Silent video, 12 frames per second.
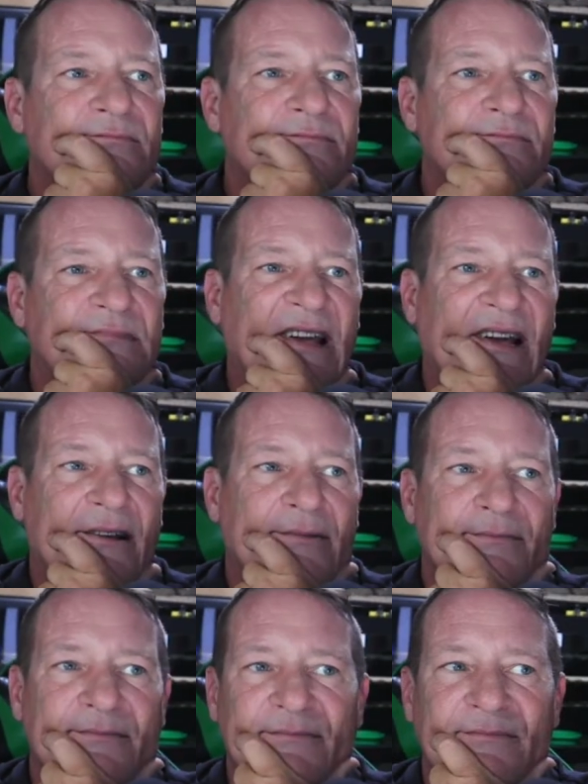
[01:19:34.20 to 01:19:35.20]
yeah,
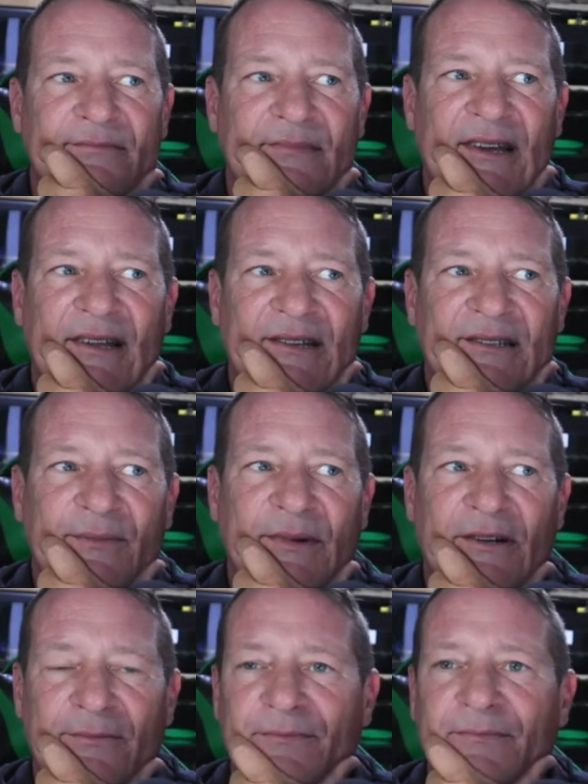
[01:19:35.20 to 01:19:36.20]
yeah, that's
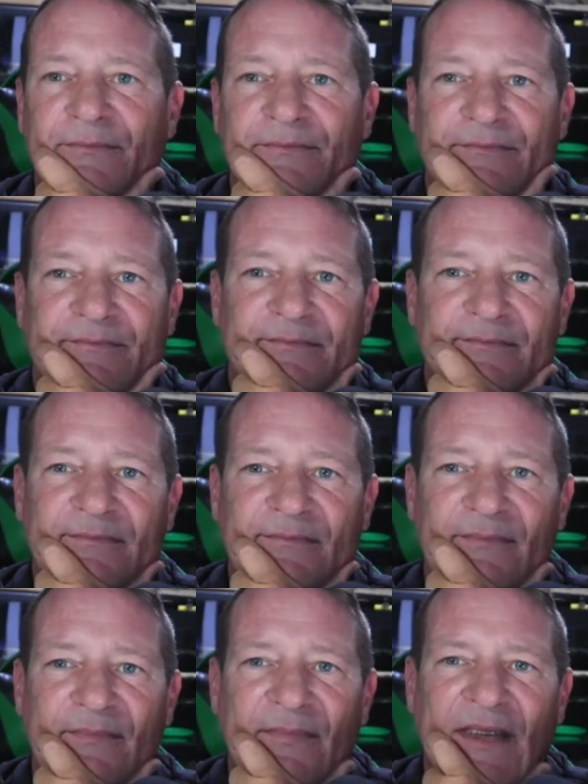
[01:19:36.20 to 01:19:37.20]
about
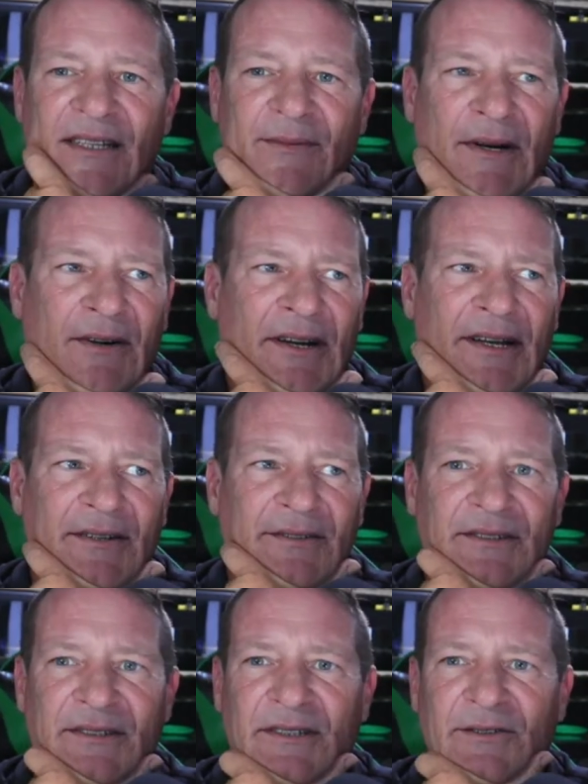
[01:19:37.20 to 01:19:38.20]
that's about right.
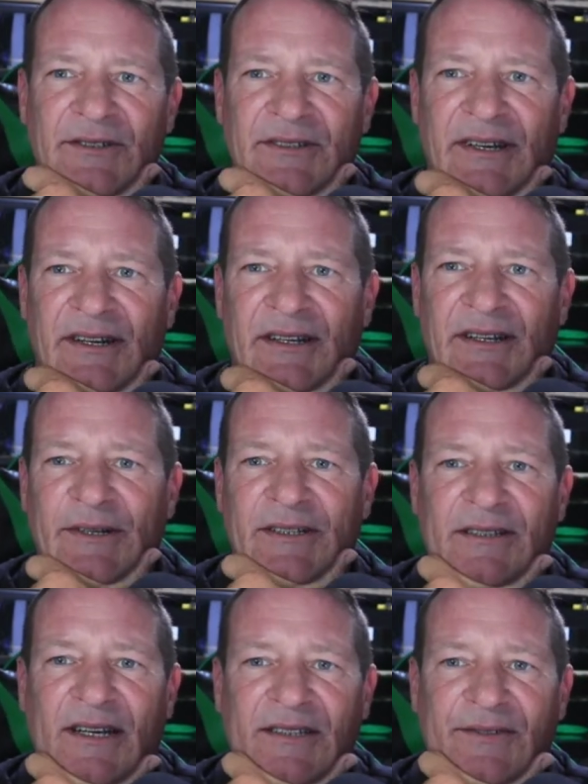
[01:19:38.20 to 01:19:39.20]
Christina was saying about the
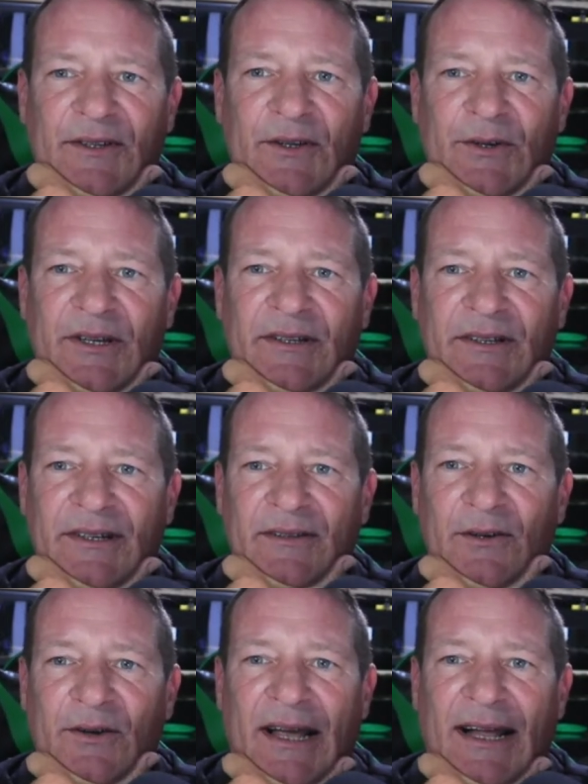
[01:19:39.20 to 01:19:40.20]
size of a
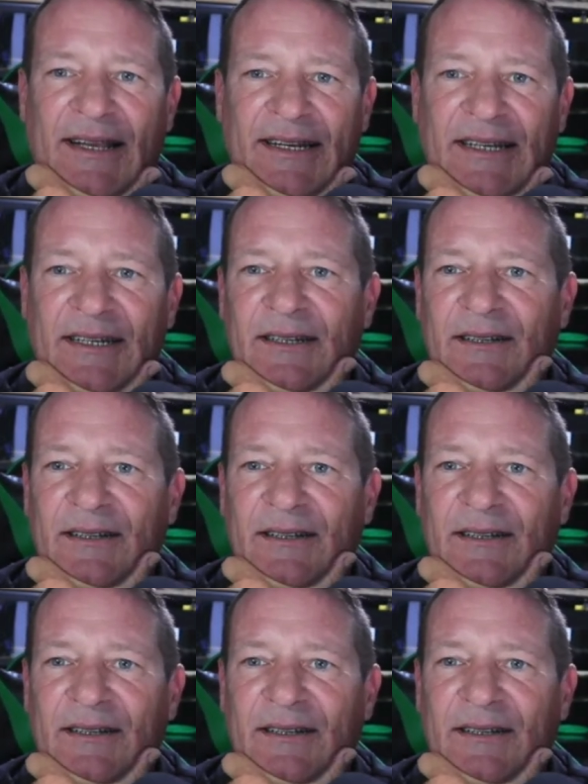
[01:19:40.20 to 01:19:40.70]
locality.